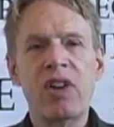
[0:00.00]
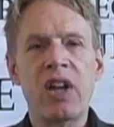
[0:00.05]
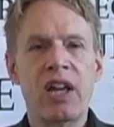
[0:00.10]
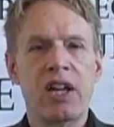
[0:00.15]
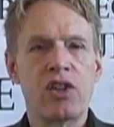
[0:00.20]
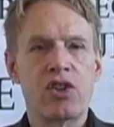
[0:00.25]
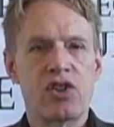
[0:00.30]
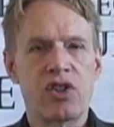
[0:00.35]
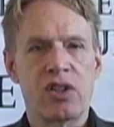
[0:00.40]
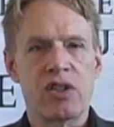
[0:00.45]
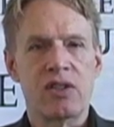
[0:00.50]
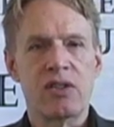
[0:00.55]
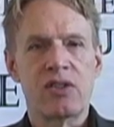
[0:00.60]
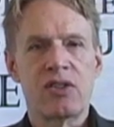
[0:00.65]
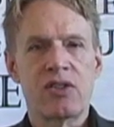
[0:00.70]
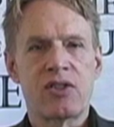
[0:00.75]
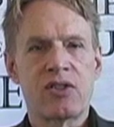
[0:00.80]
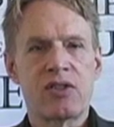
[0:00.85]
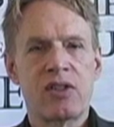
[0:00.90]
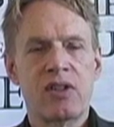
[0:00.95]

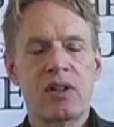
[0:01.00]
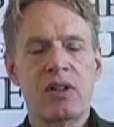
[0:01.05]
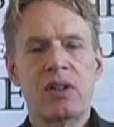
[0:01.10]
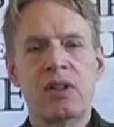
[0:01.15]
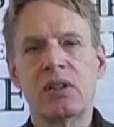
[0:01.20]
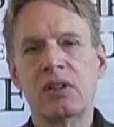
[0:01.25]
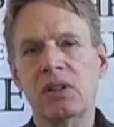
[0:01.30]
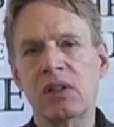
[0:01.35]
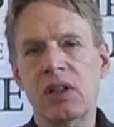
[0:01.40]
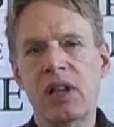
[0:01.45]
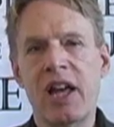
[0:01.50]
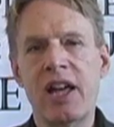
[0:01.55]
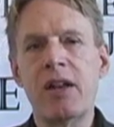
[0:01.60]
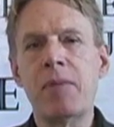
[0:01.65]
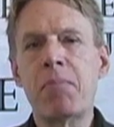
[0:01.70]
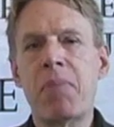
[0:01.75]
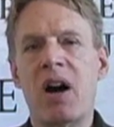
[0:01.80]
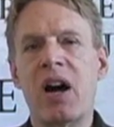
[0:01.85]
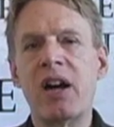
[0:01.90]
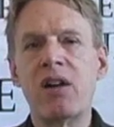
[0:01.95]
nations
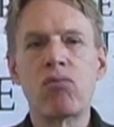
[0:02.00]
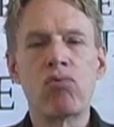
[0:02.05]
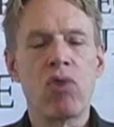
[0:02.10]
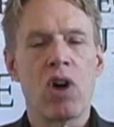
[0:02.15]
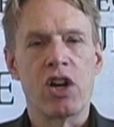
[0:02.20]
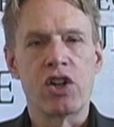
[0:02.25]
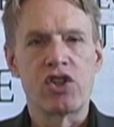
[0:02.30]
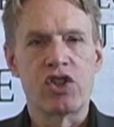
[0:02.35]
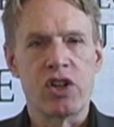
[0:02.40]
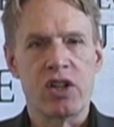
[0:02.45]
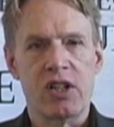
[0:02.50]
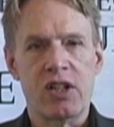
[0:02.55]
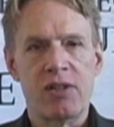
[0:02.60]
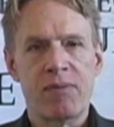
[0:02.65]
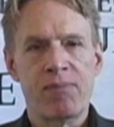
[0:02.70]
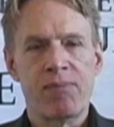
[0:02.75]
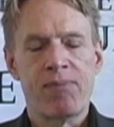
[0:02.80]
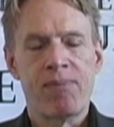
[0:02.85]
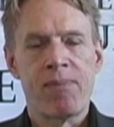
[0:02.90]
led by Russia